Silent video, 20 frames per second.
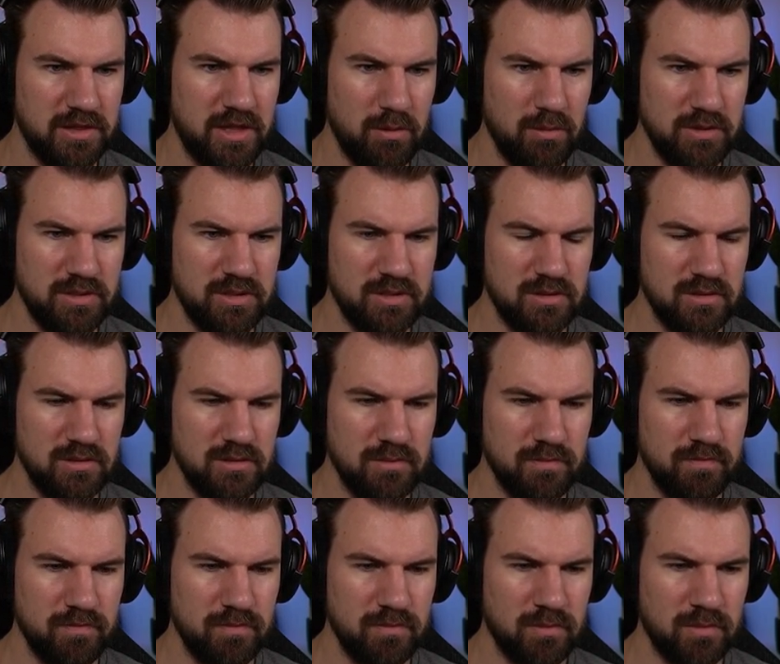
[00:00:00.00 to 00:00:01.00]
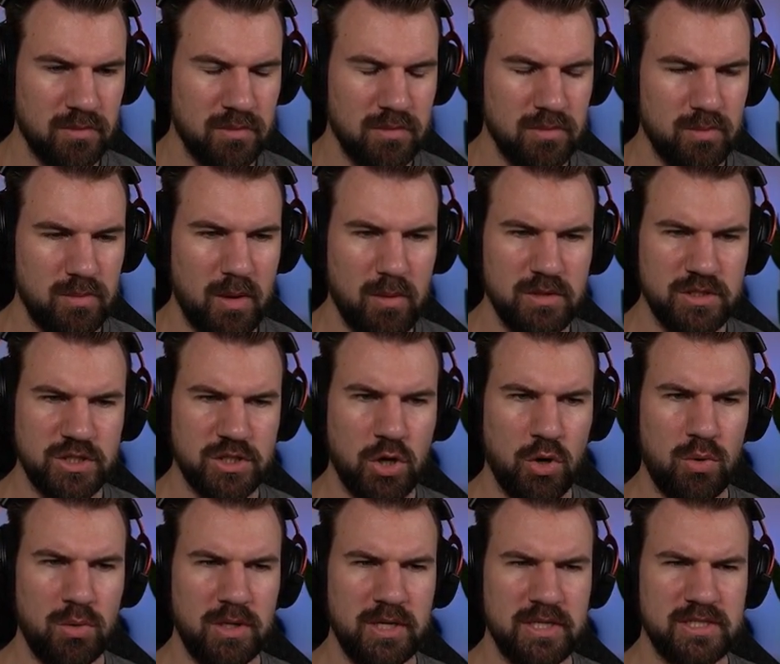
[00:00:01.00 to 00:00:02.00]
There was, there was
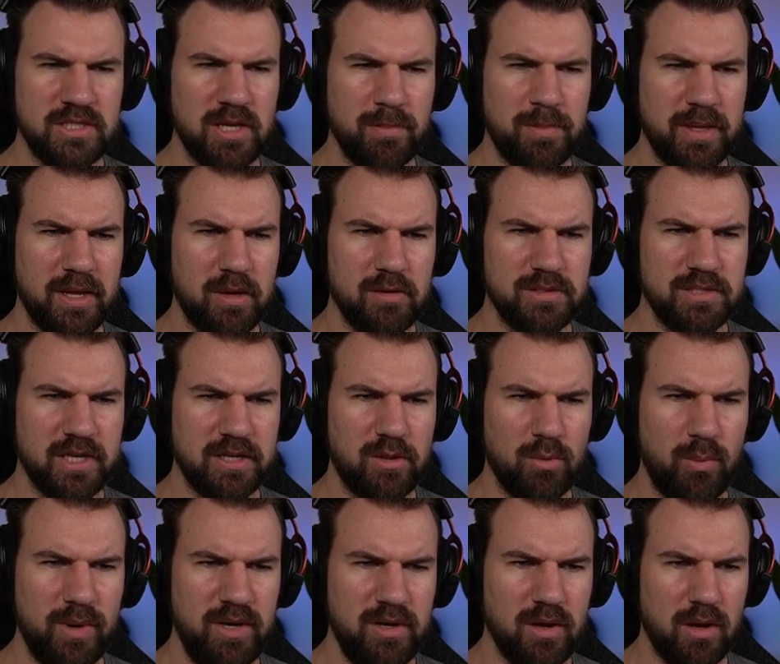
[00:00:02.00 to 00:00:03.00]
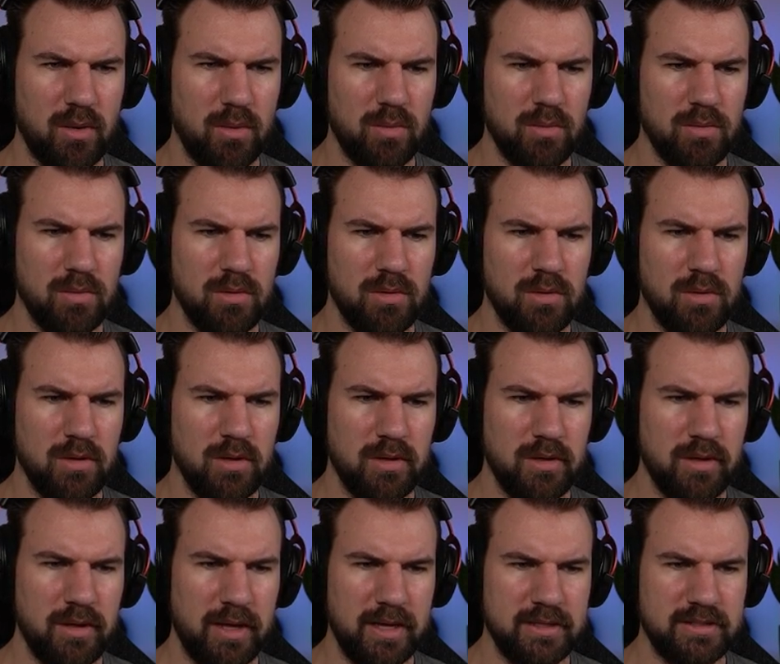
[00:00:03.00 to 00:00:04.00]
totally something outside the window.
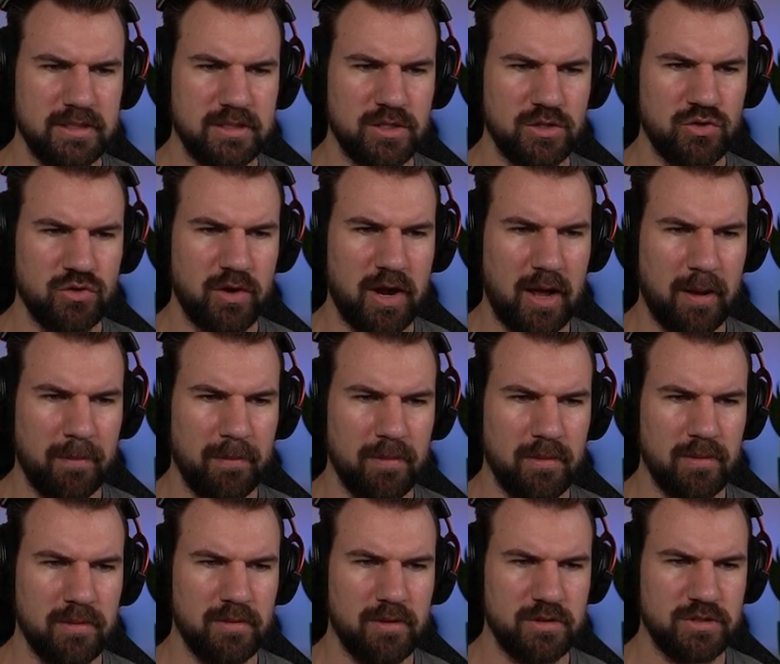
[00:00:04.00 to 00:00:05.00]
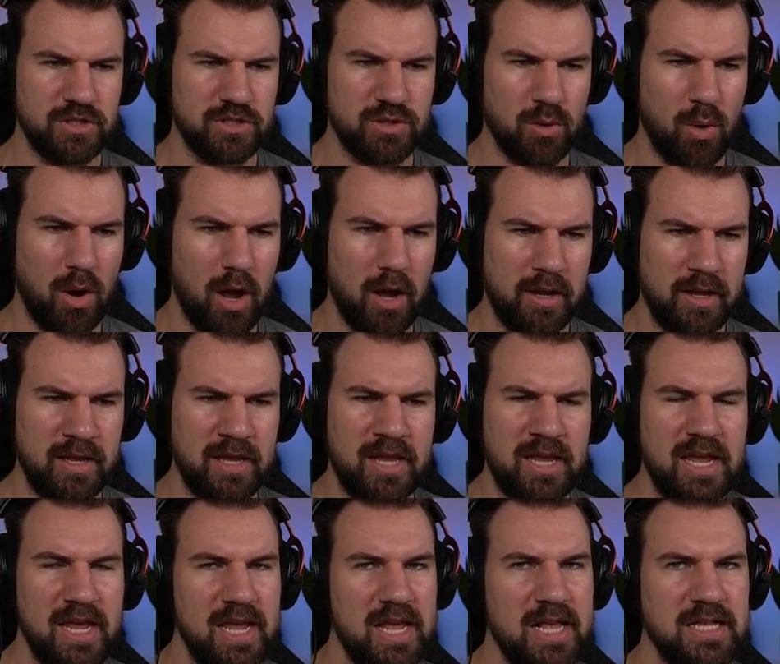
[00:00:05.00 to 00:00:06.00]
Is this a trap? There's just a, a
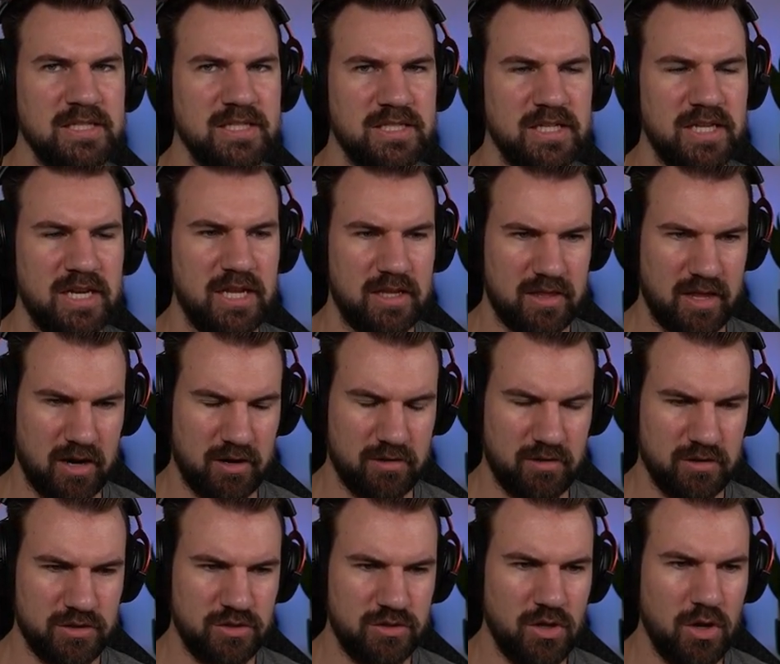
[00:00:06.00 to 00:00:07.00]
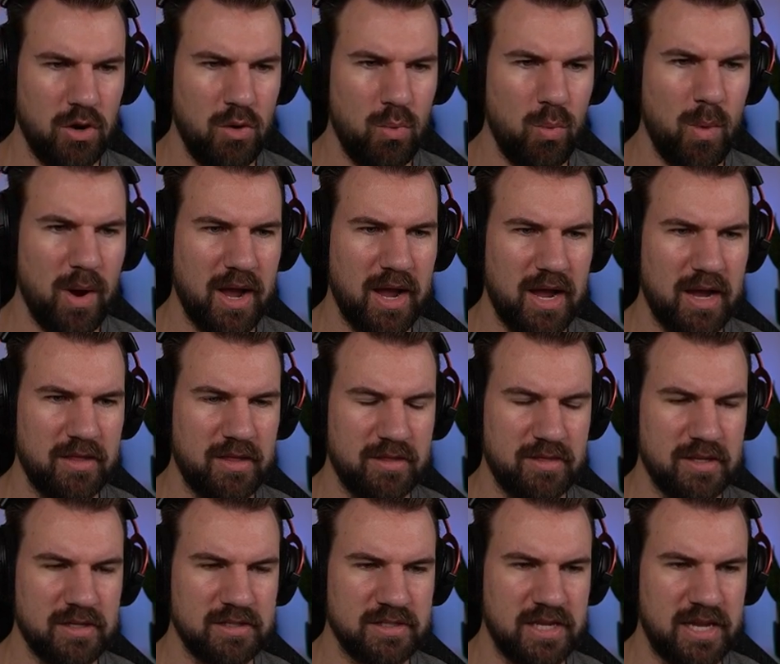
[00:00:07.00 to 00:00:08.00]
key sitting there. There's no way
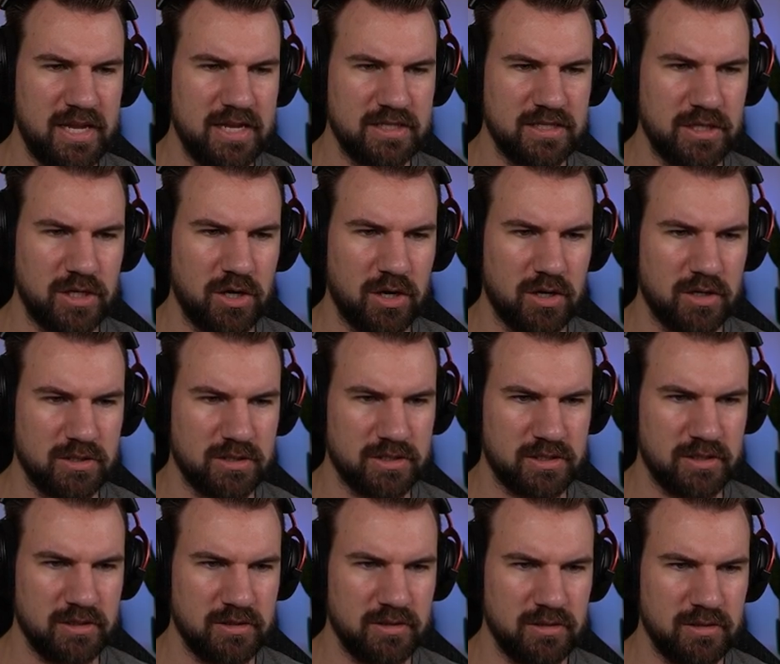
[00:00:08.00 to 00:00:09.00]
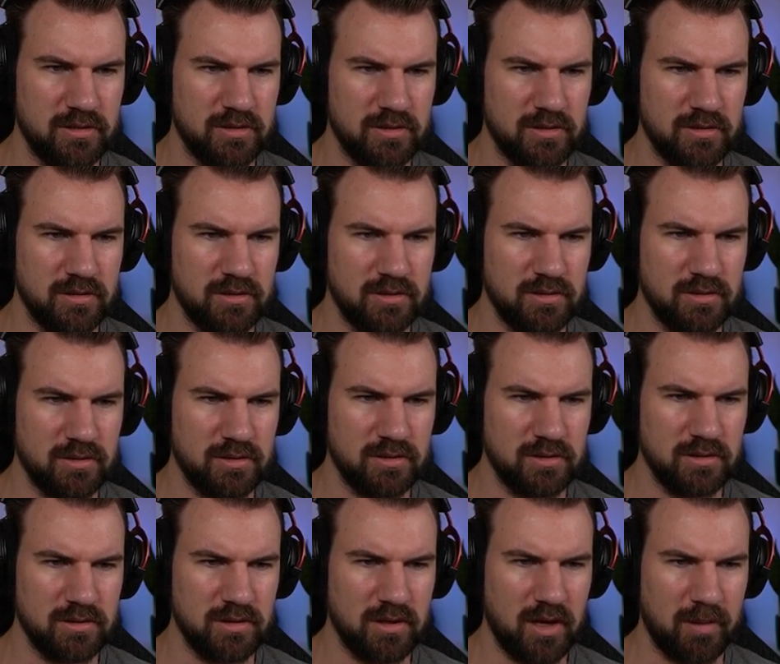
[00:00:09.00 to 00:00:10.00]
that this key isn't cursed.
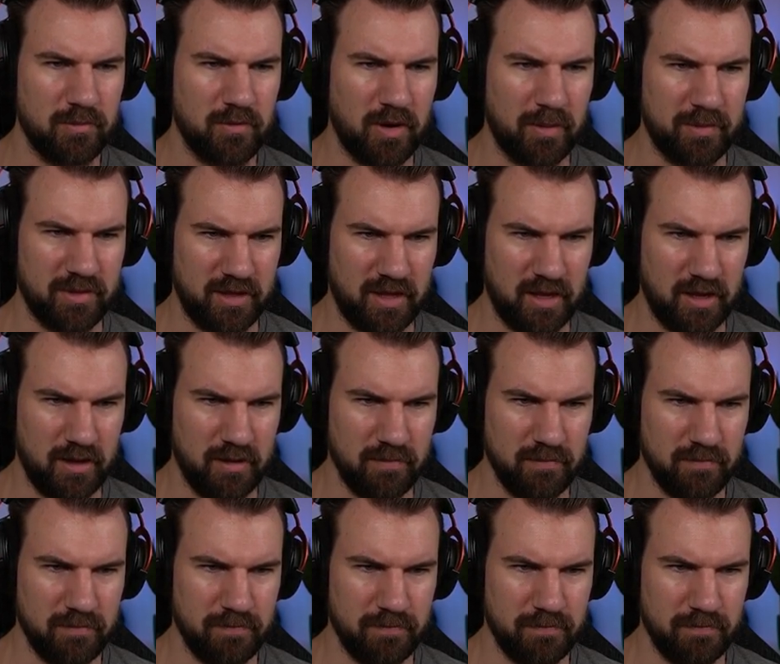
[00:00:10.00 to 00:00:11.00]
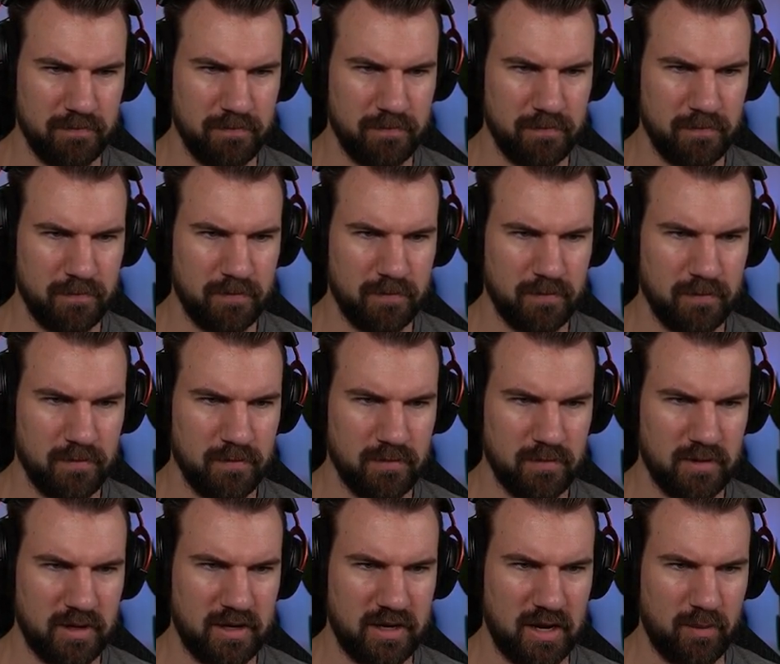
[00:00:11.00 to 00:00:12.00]
I'm grabbing the key.
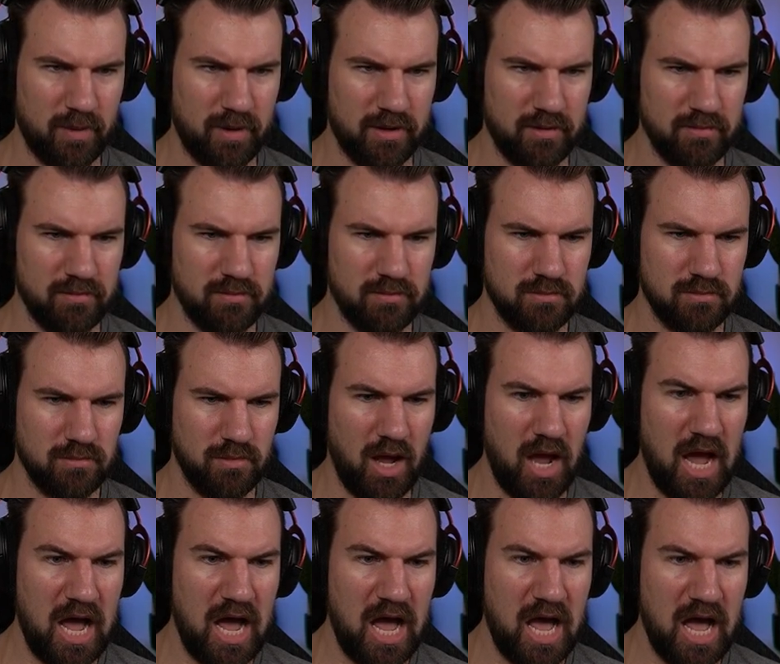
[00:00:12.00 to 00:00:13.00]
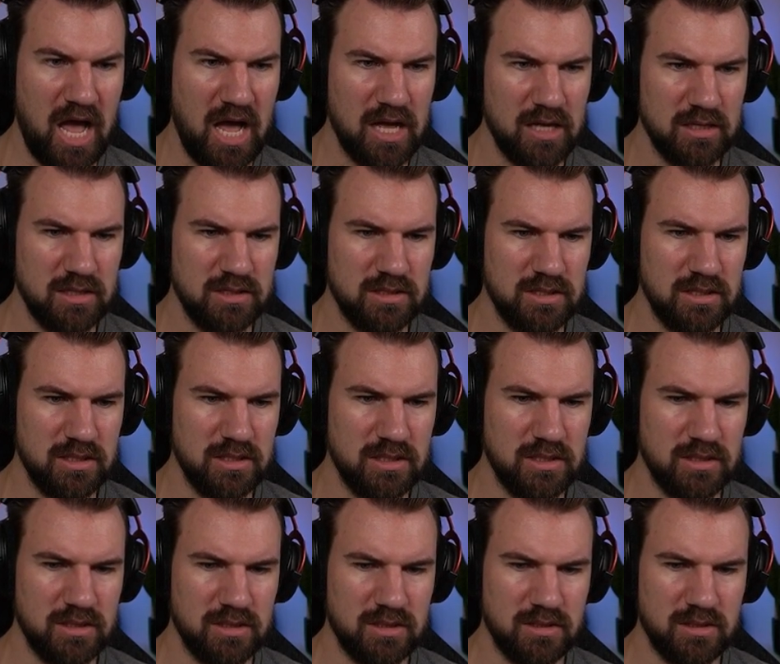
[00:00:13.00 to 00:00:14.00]
Okay, now what?
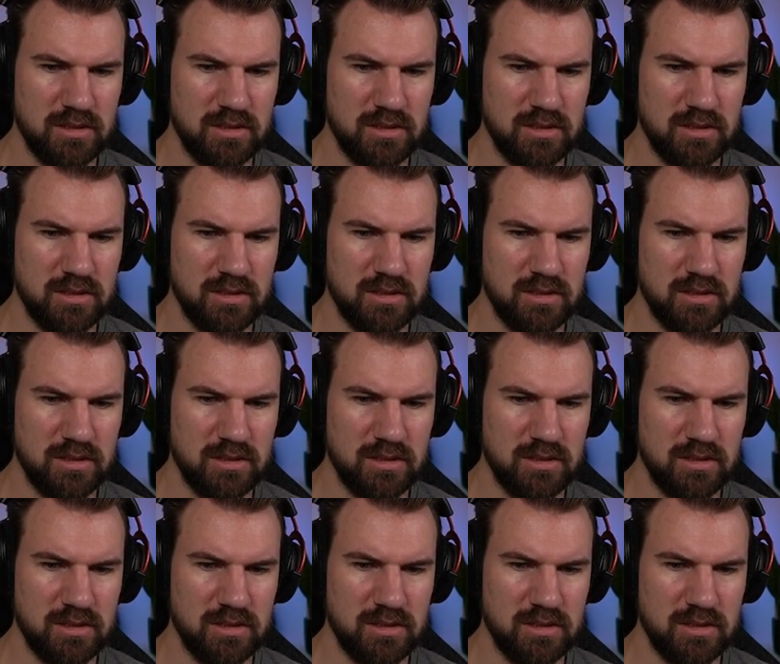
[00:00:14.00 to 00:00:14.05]
Ah!